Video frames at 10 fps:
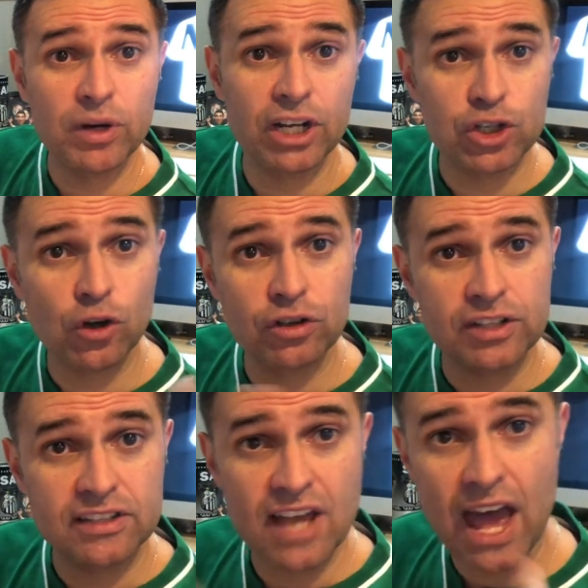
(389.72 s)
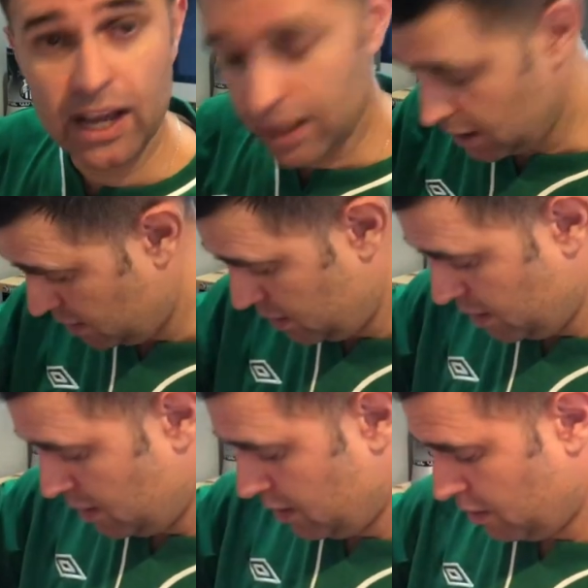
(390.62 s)
when I showed you the tag
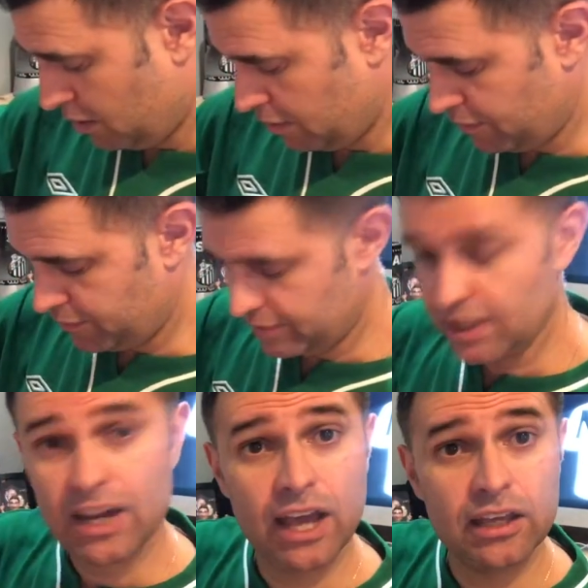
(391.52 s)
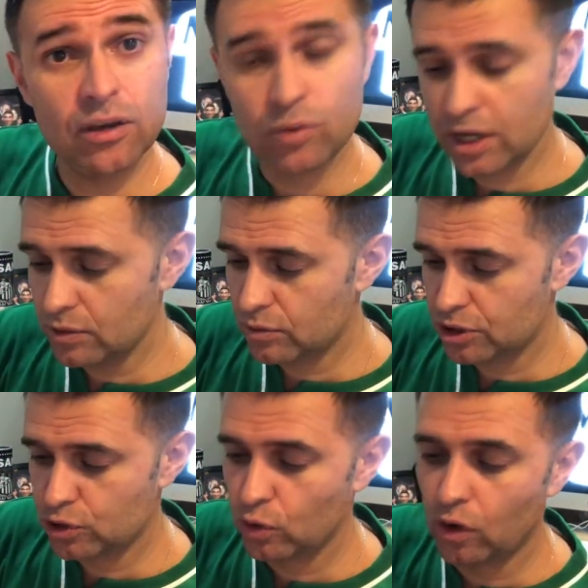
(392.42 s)
of the Nike one was
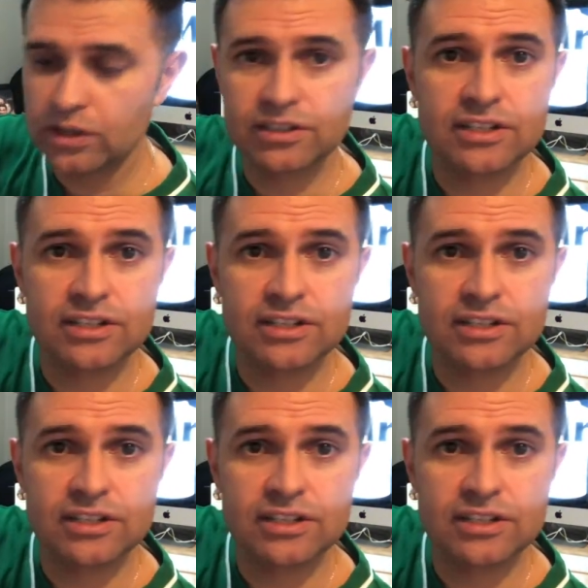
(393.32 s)
short?